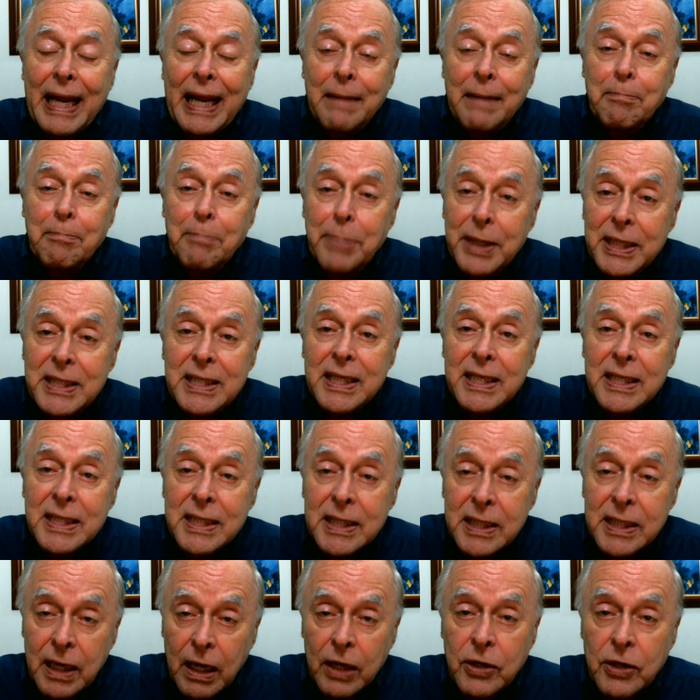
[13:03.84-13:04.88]
a
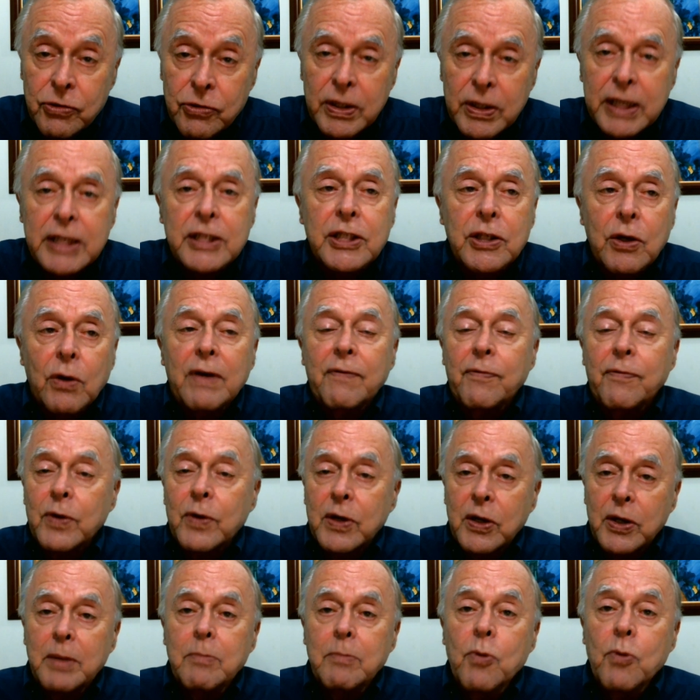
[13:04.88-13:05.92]
business country. So if
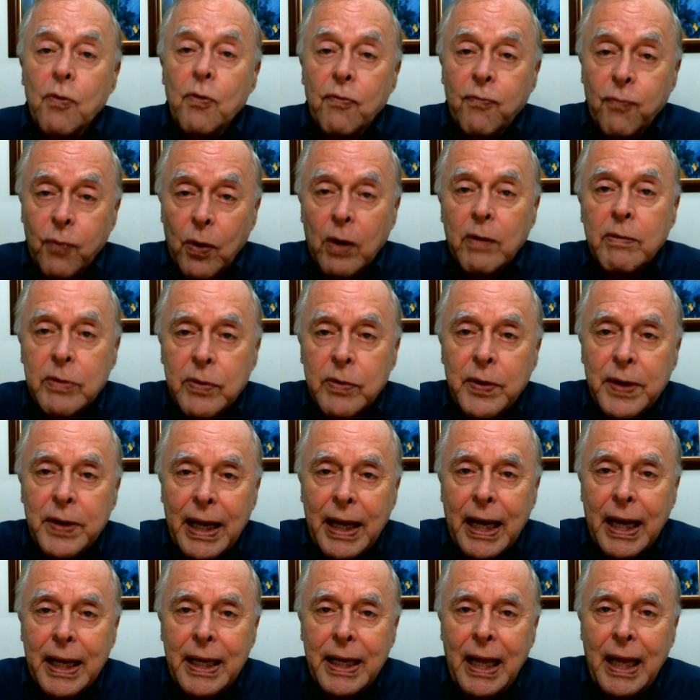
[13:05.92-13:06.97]
we're going to move forward with
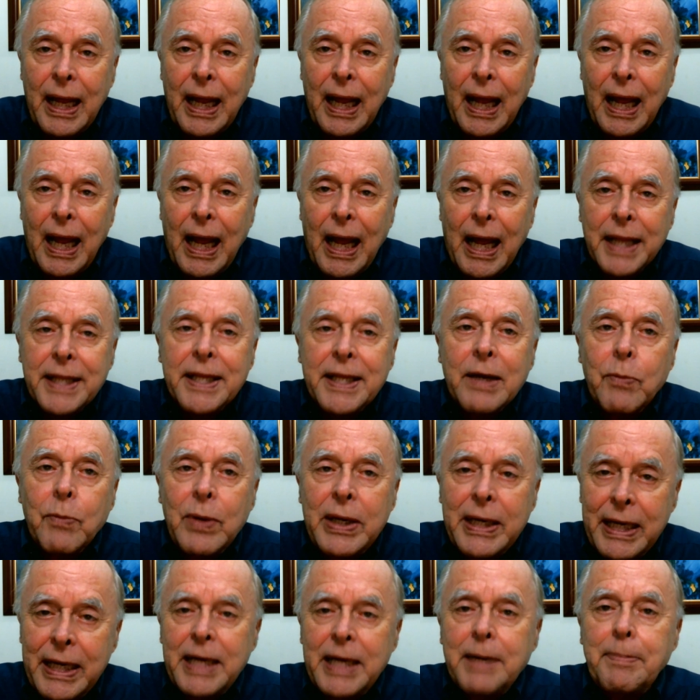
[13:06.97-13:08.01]
that, then
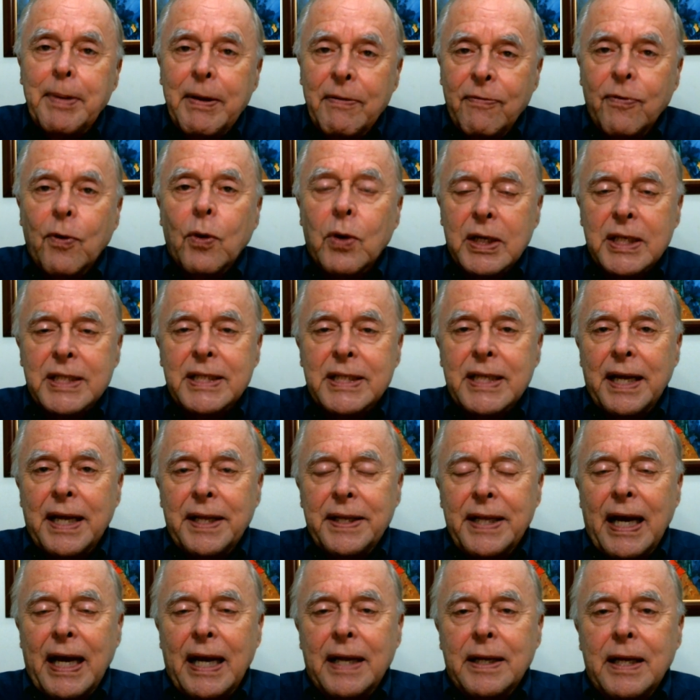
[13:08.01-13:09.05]
we need to be focused
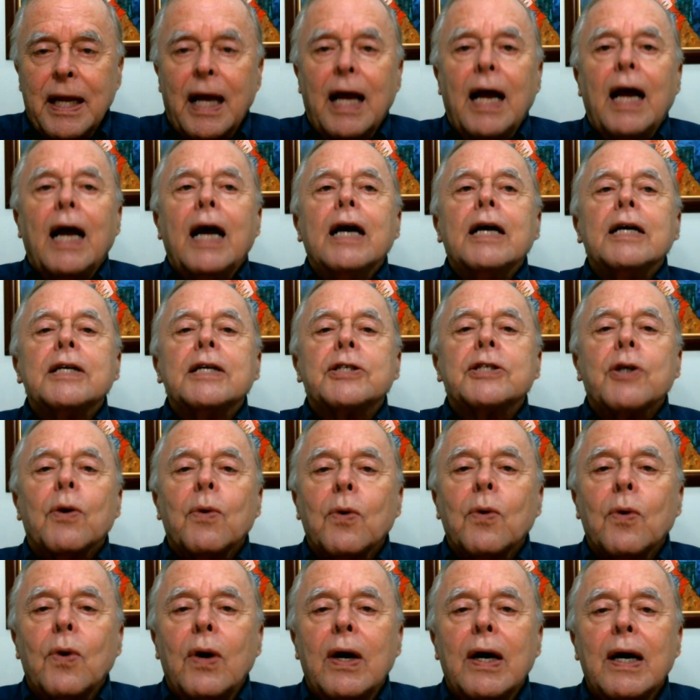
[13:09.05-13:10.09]
on that.
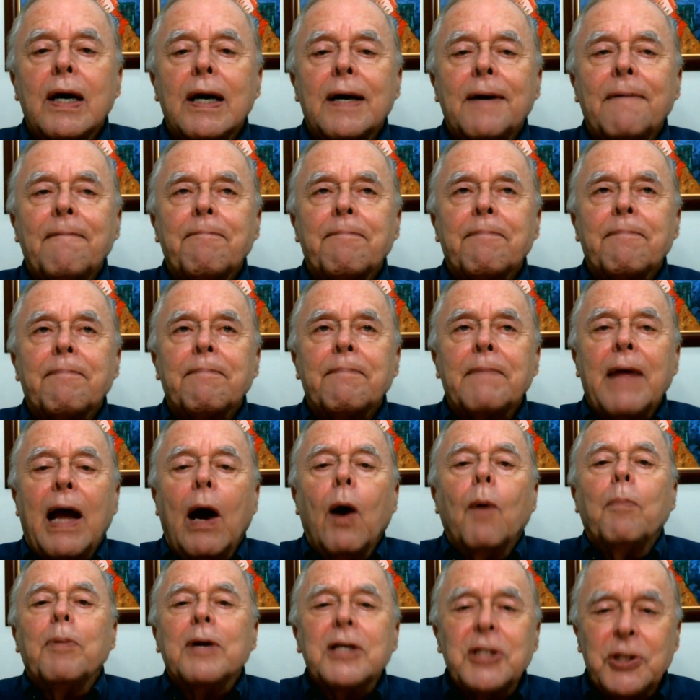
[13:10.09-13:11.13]
So
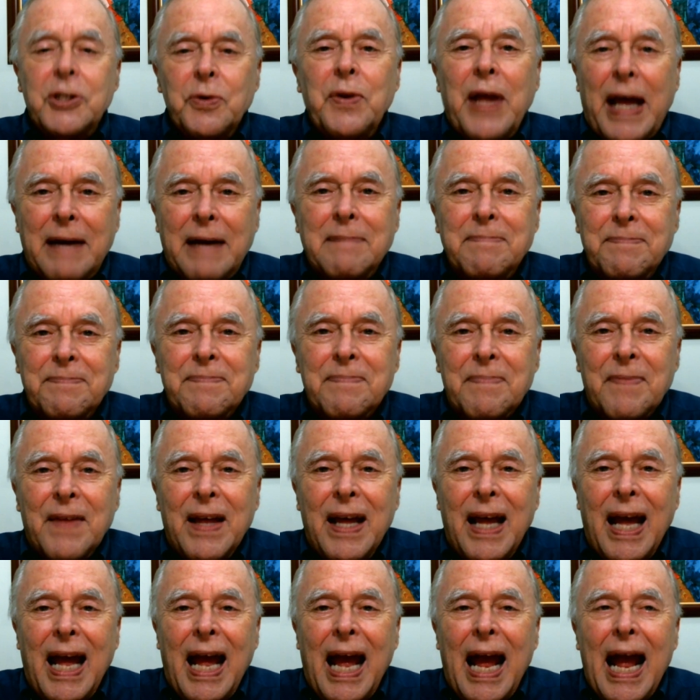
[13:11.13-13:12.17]
help us do that.
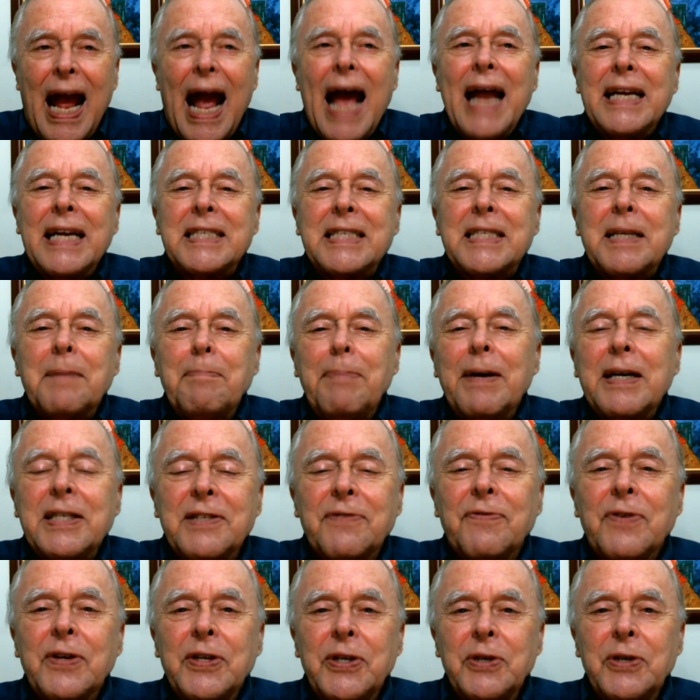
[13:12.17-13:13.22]
And it's the
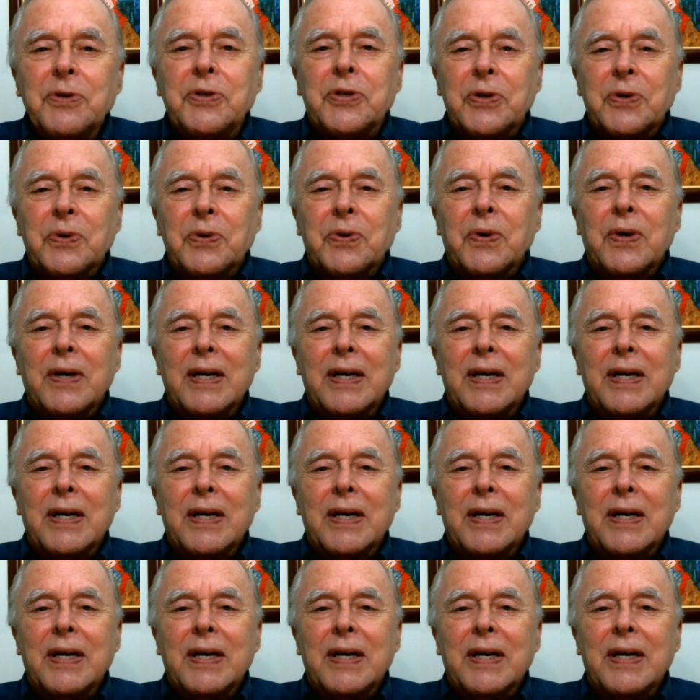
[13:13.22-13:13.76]
best for you, too,